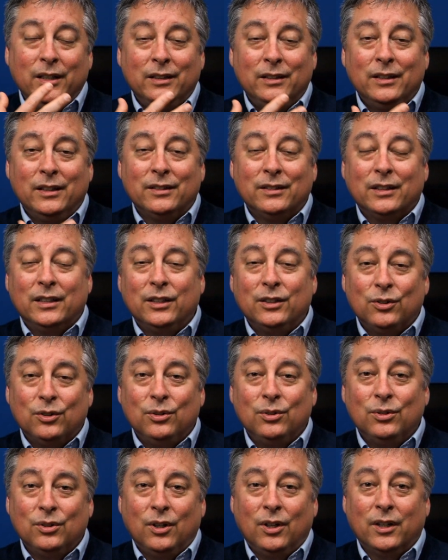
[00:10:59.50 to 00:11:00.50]
it doesn't get
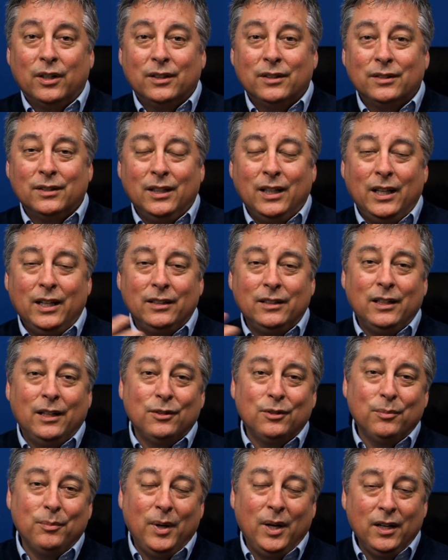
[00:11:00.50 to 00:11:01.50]
too dark. Because a lot of
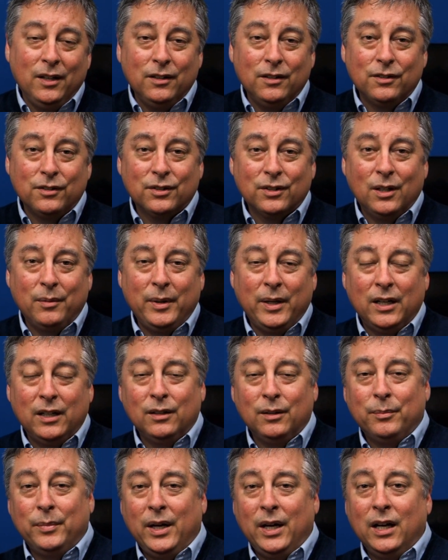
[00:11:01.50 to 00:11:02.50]
times monitors come out
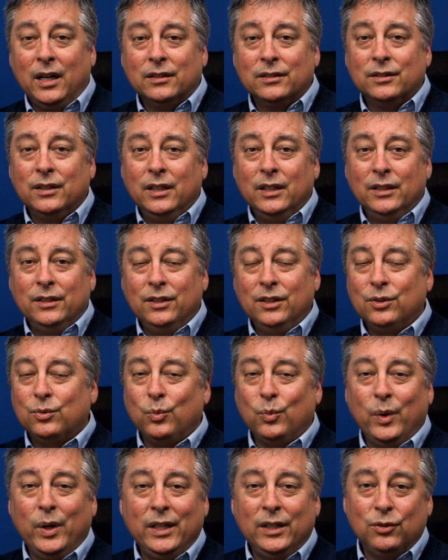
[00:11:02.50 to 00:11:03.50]
of the box
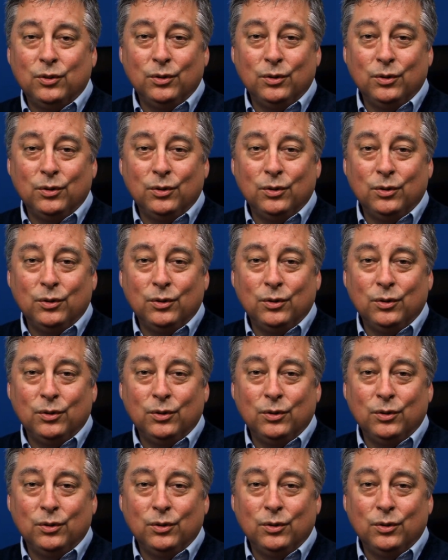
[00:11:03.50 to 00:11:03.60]
just way